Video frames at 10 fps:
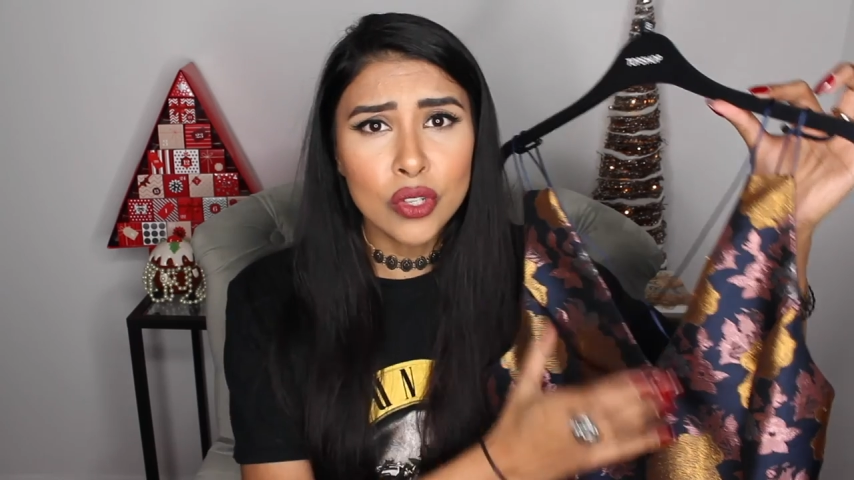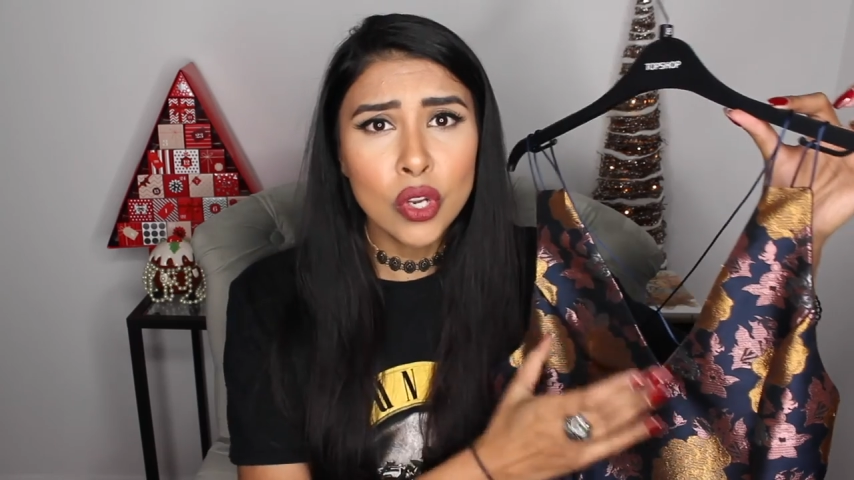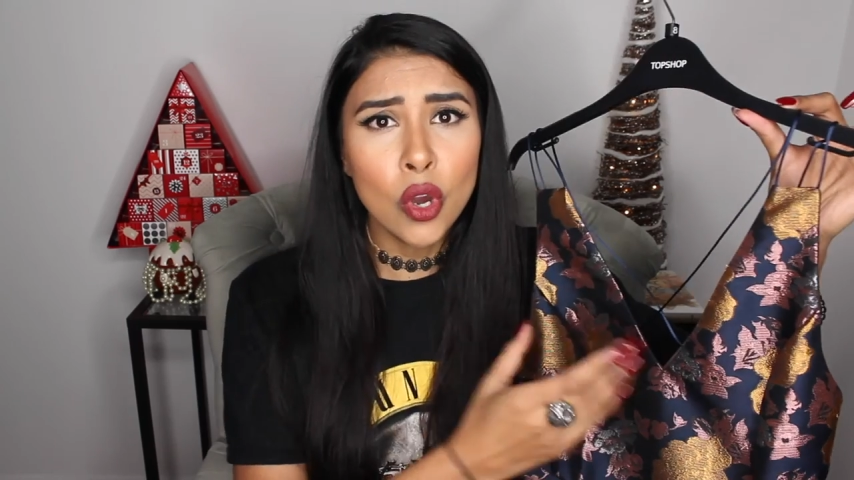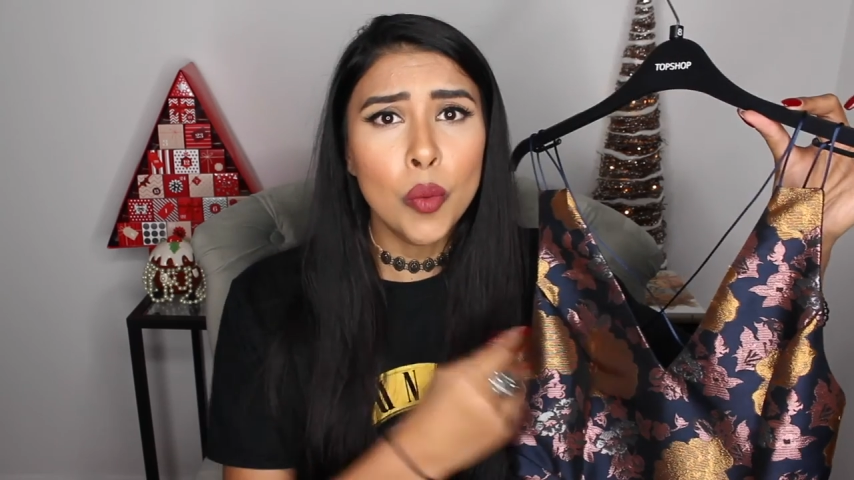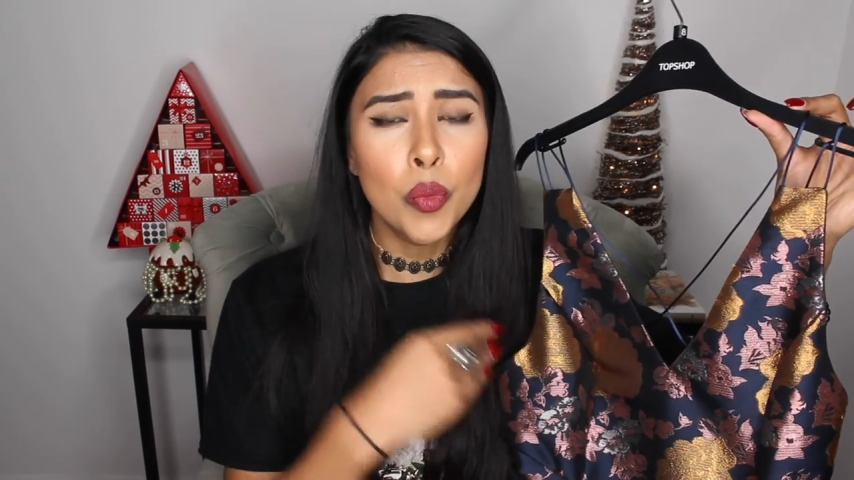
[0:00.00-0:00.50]
on
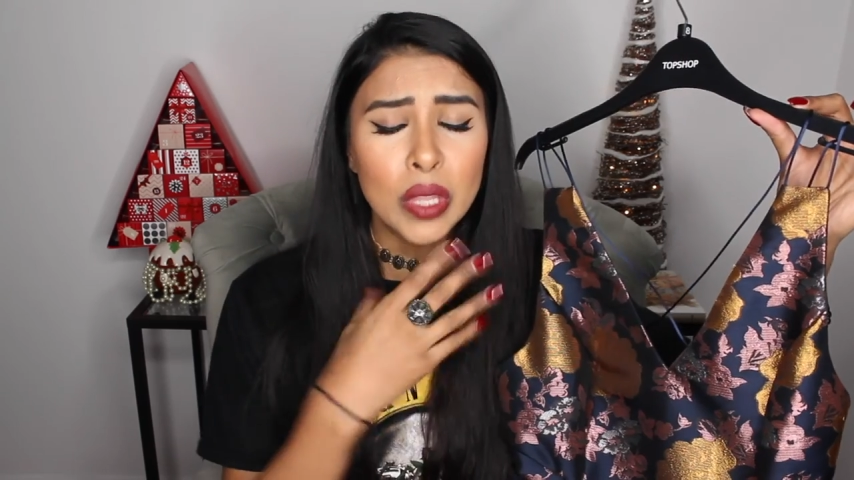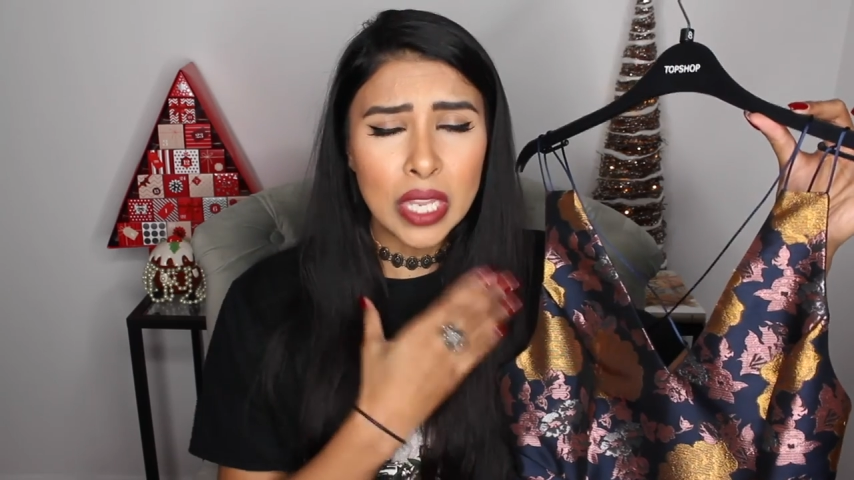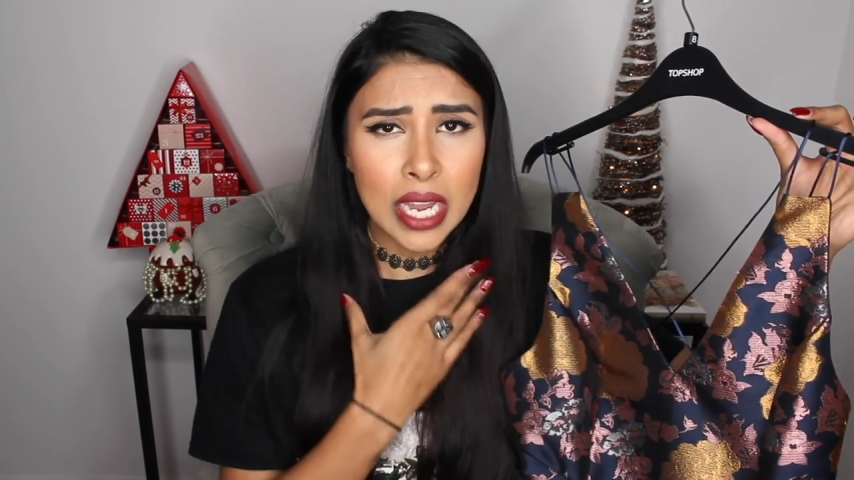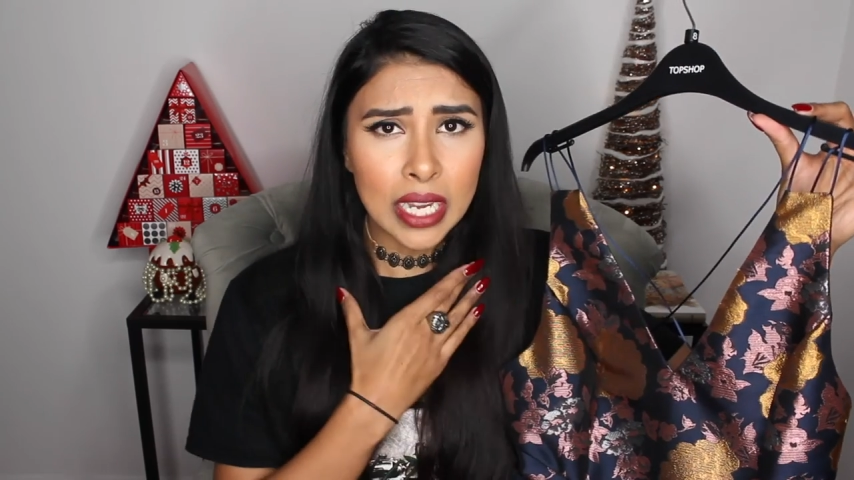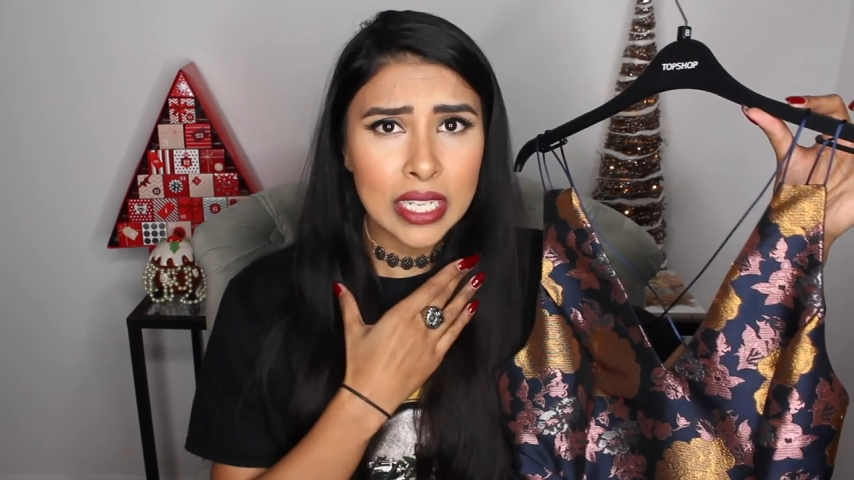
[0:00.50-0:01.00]
top with
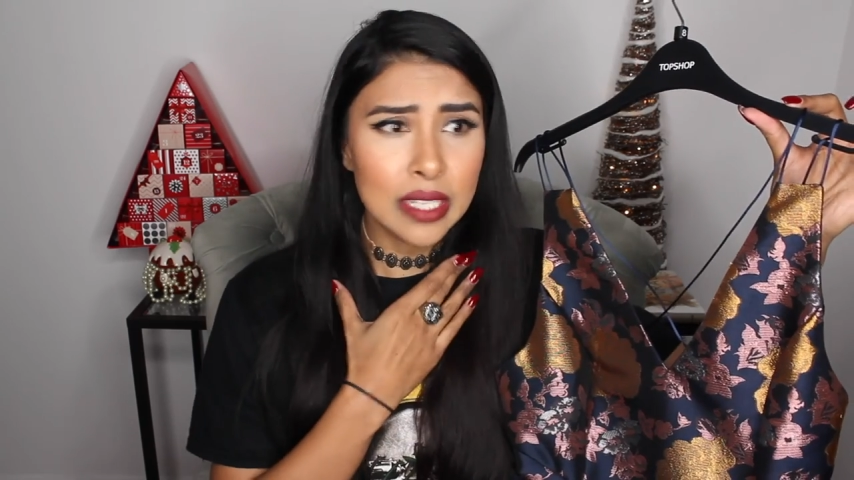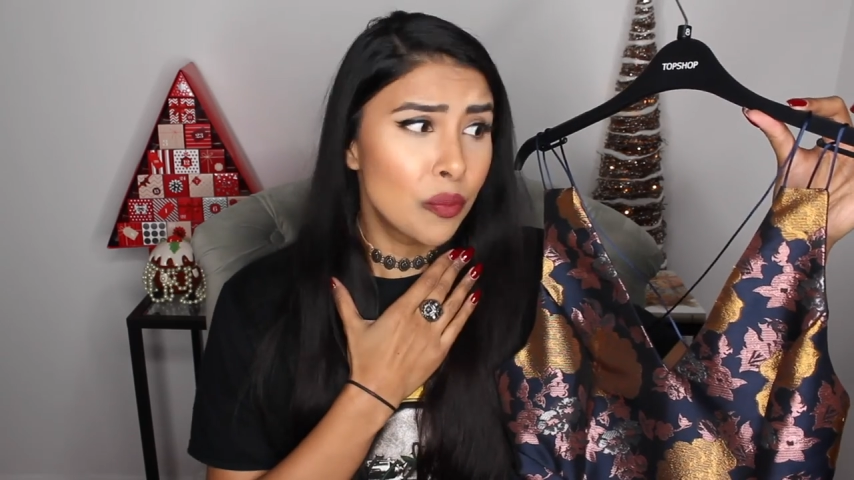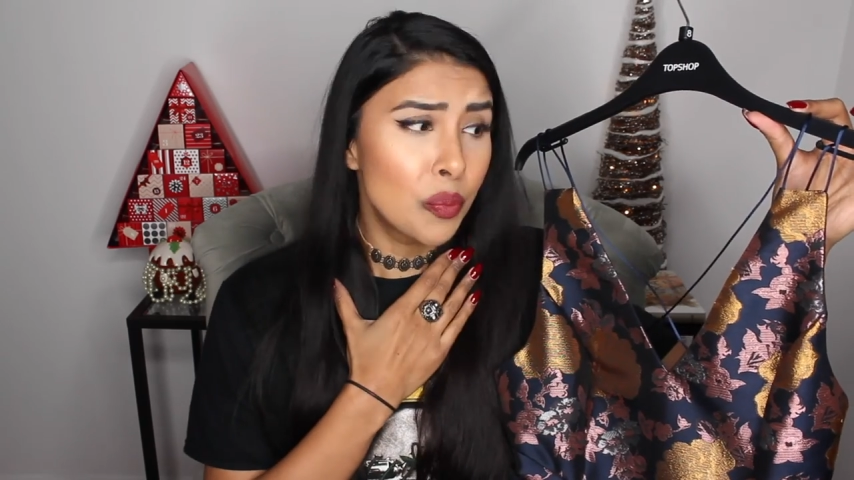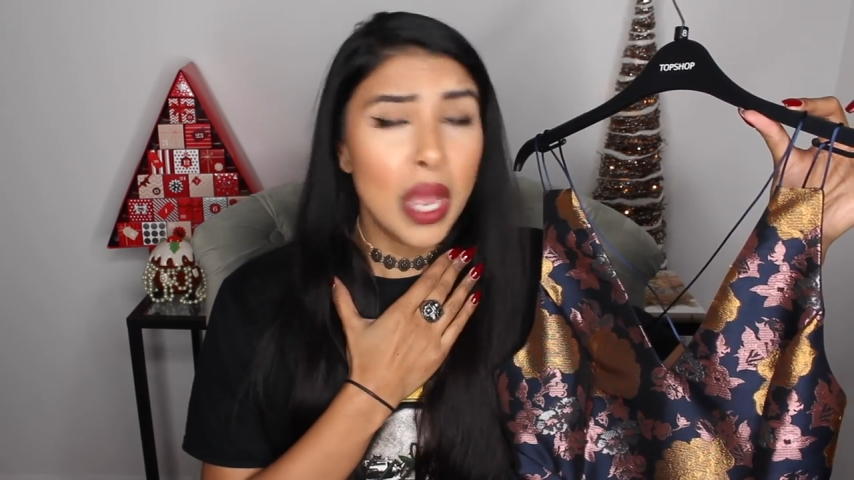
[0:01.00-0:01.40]
a nice,